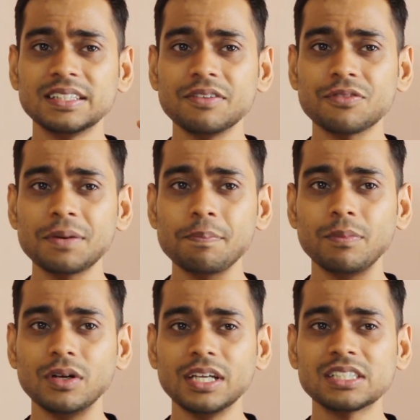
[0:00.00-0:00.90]

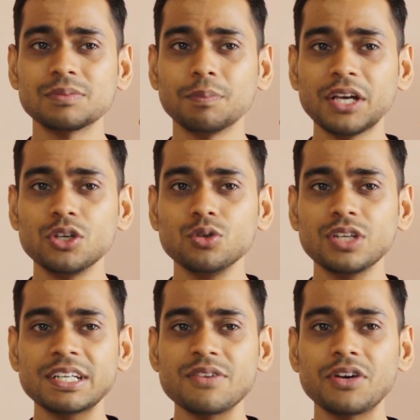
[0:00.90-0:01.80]
it's by
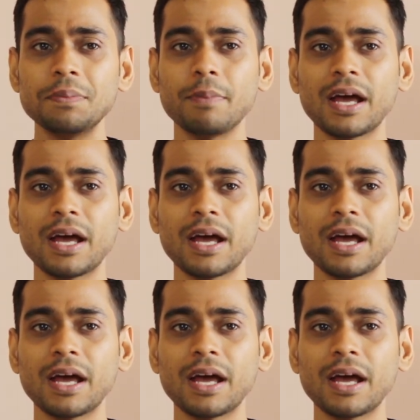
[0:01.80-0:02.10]
using different